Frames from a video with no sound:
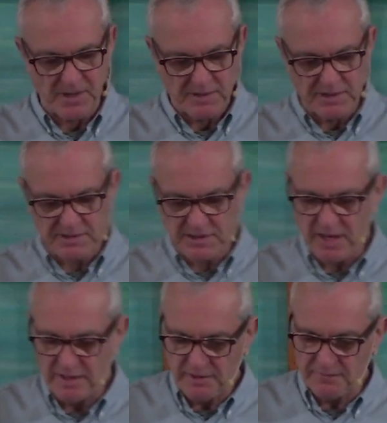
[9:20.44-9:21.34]
This
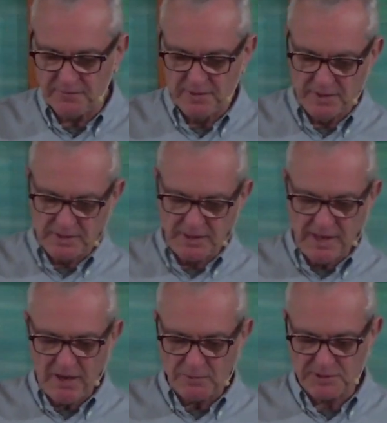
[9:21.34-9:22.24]
kind of
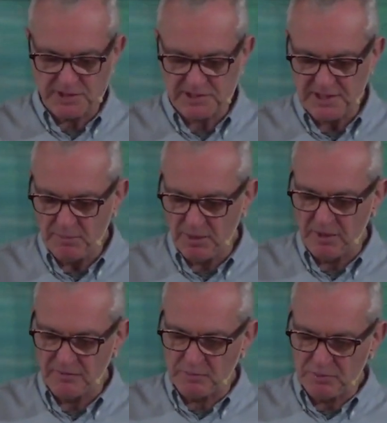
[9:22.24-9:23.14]
cloud was a symbol
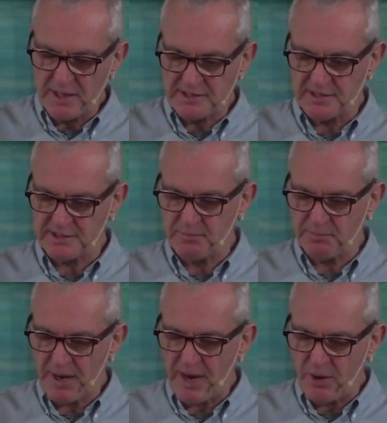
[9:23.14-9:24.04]
of the presence and
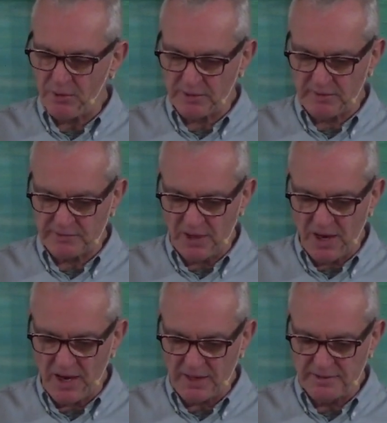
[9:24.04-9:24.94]
power of
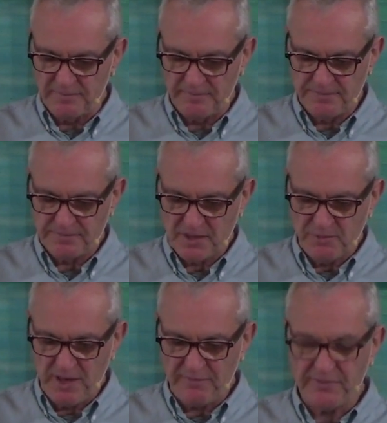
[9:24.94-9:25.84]
God.
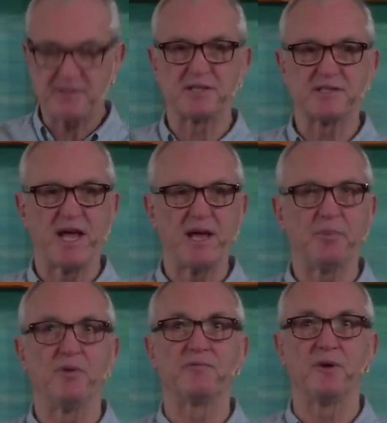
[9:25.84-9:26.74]
We have this
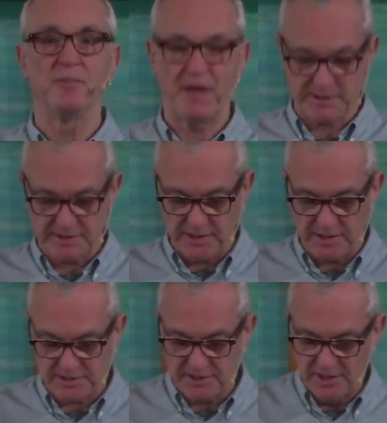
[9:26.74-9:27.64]
example from
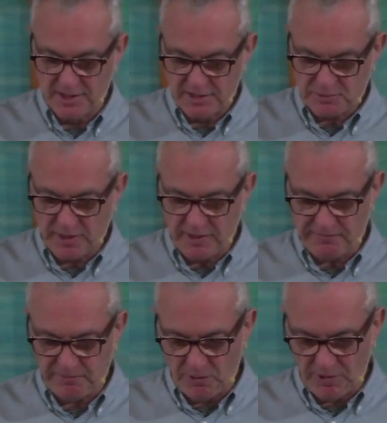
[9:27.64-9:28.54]
Exodus
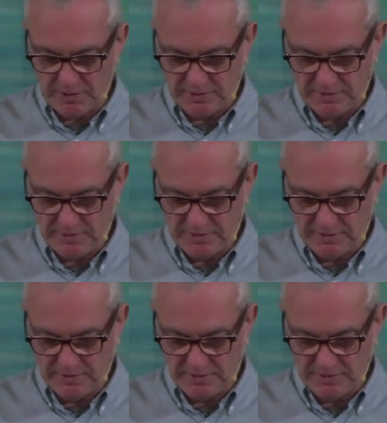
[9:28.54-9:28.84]
24.